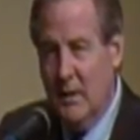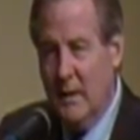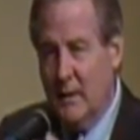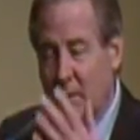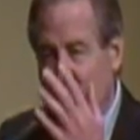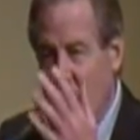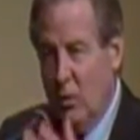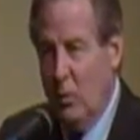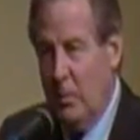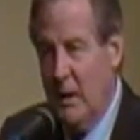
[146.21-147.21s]
tonight I see
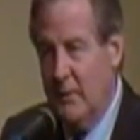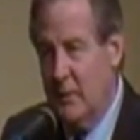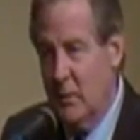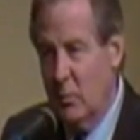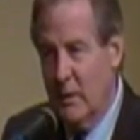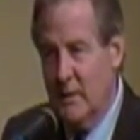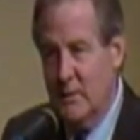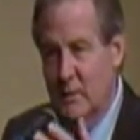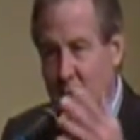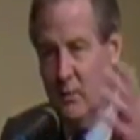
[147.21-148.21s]
hope out there when I
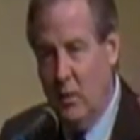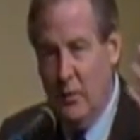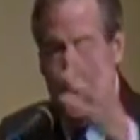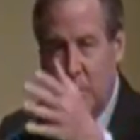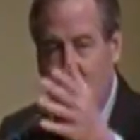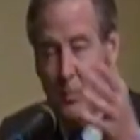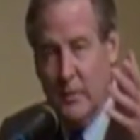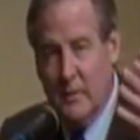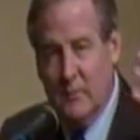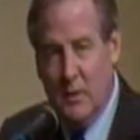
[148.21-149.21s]
see all of the
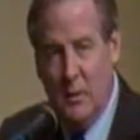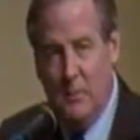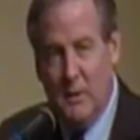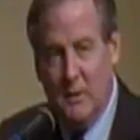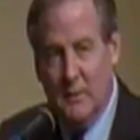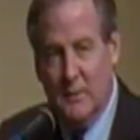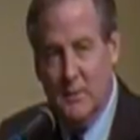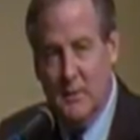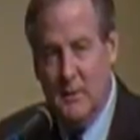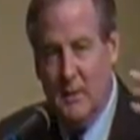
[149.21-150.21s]
people that have come here to
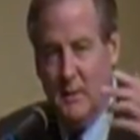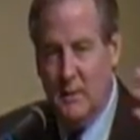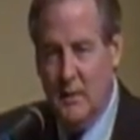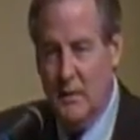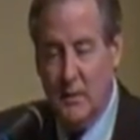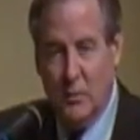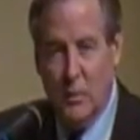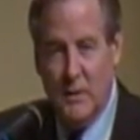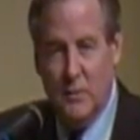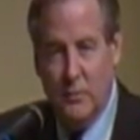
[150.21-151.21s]
see a
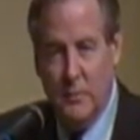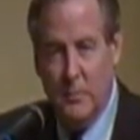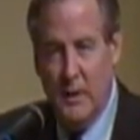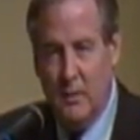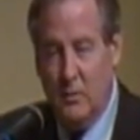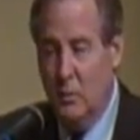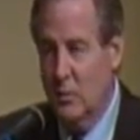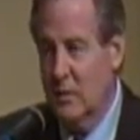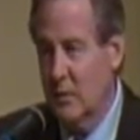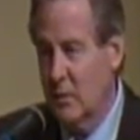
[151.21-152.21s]
congressional debate, a
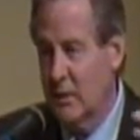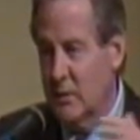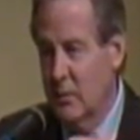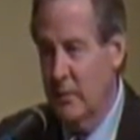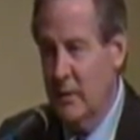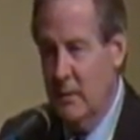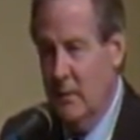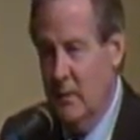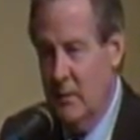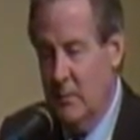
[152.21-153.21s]
local congressional
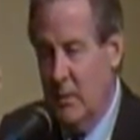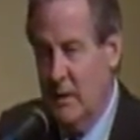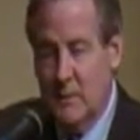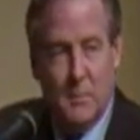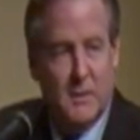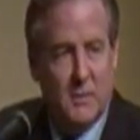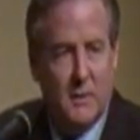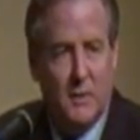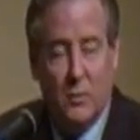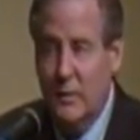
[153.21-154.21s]
debate,
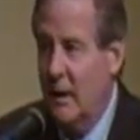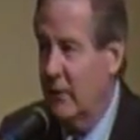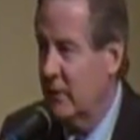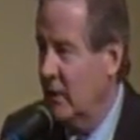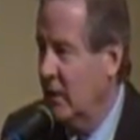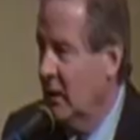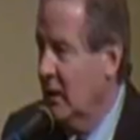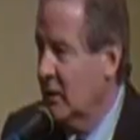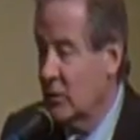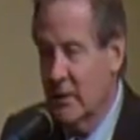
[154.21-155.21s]
especially the youth out there.
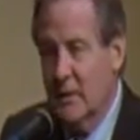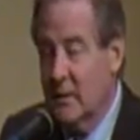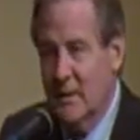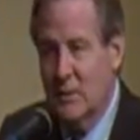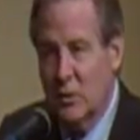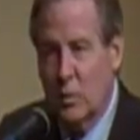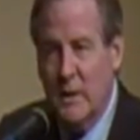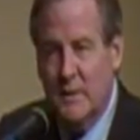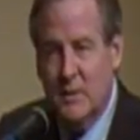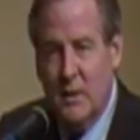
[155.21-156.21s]
So I think that's a
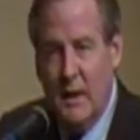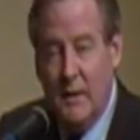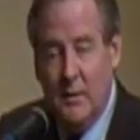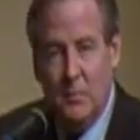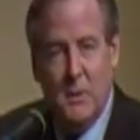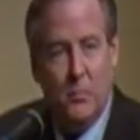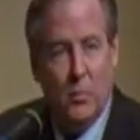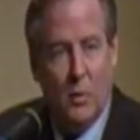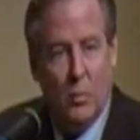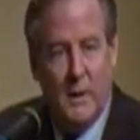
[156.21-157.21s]
great sign that
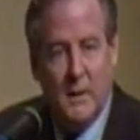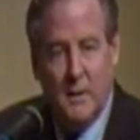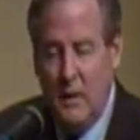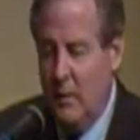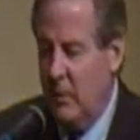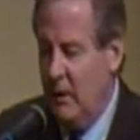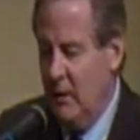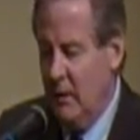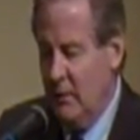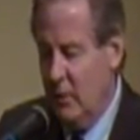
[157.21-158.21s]
people are waking up.
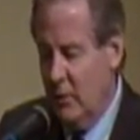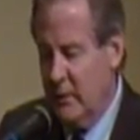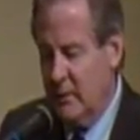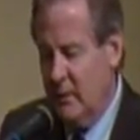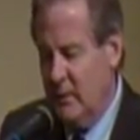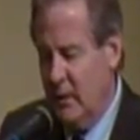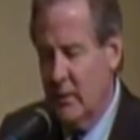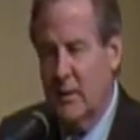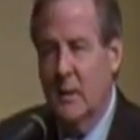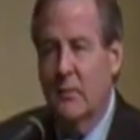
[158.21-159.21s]
The
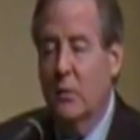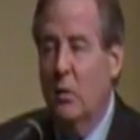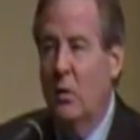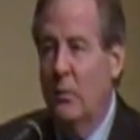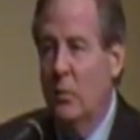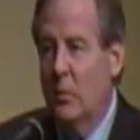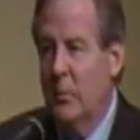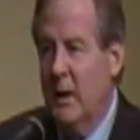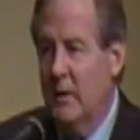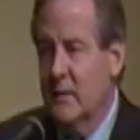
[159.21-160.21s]
other thing I feel hopeful
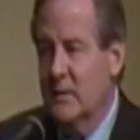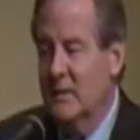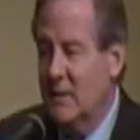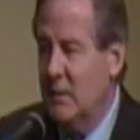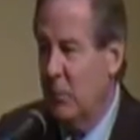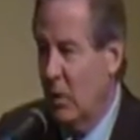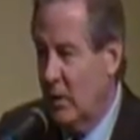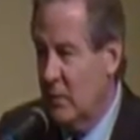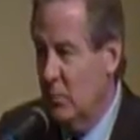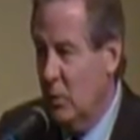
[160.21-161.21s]
about is the Tea
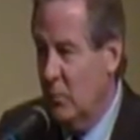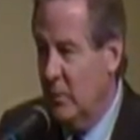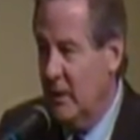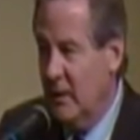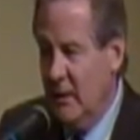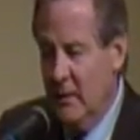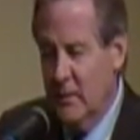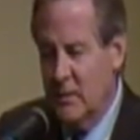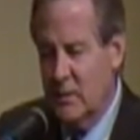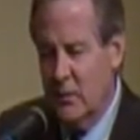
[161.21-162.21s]
Party movement.
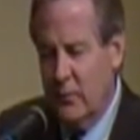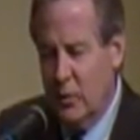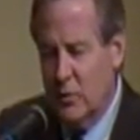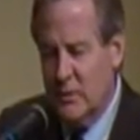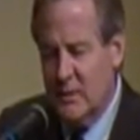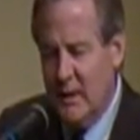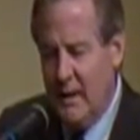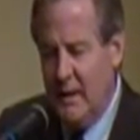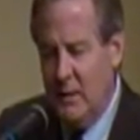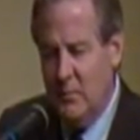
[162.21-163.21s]
This is the first
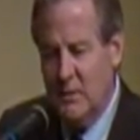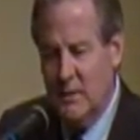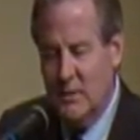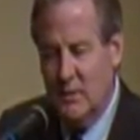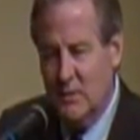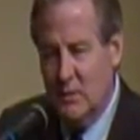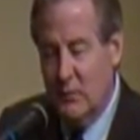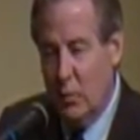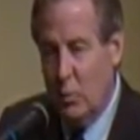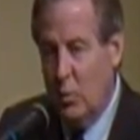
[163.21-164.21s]
time since the
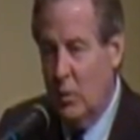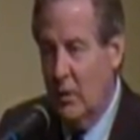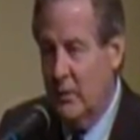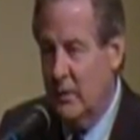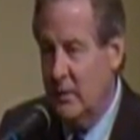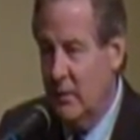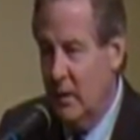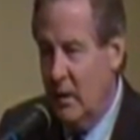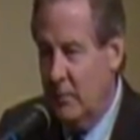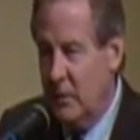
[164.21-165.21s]
Civil War
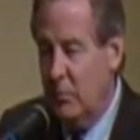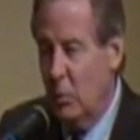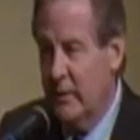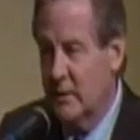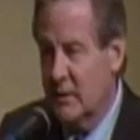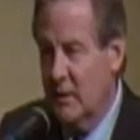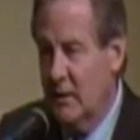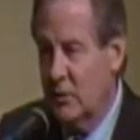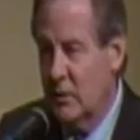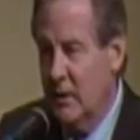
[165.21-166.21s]
that people in this
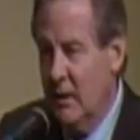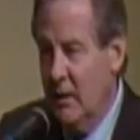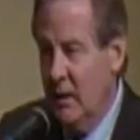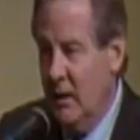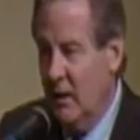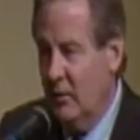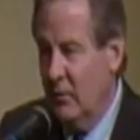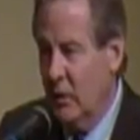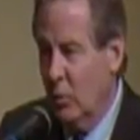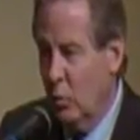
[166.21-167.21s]
country
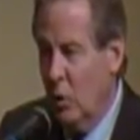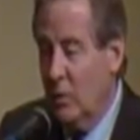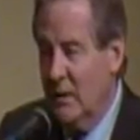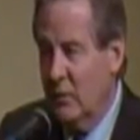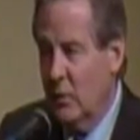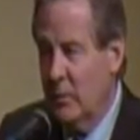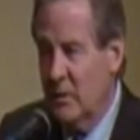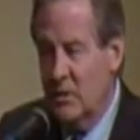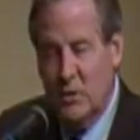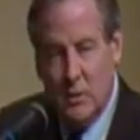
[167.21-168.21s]
have woken from
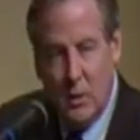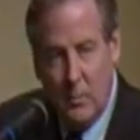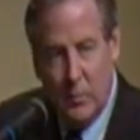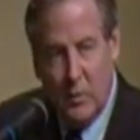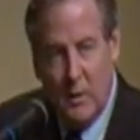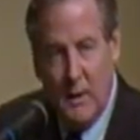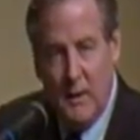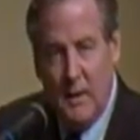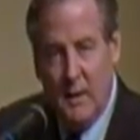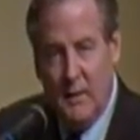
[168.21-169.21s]
their slumber
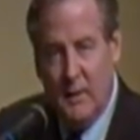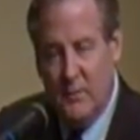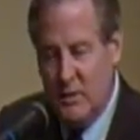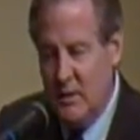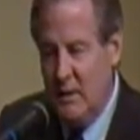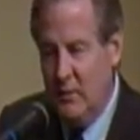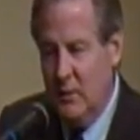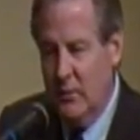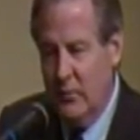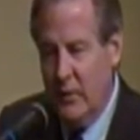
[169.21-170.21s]
and have seen
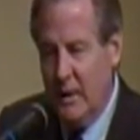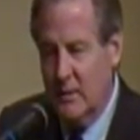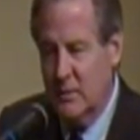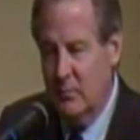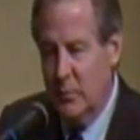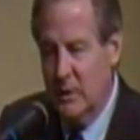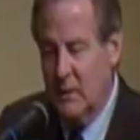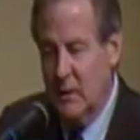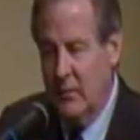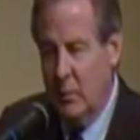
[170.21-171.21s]
the effects of
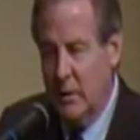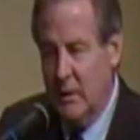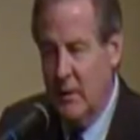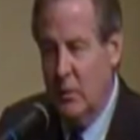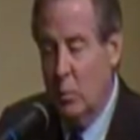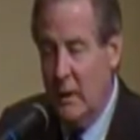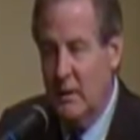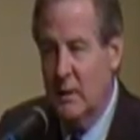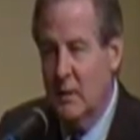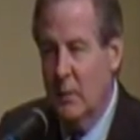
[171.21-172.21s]
big government. And they're
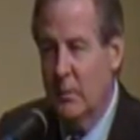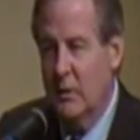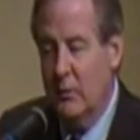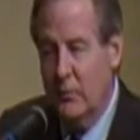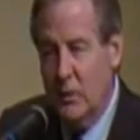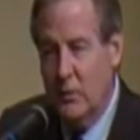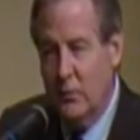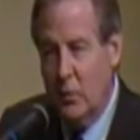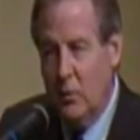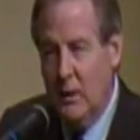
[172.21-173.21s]
waking up, they're
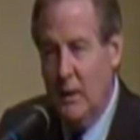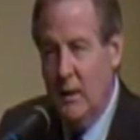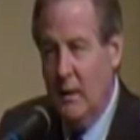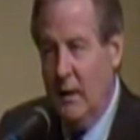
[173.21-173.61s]
fearful,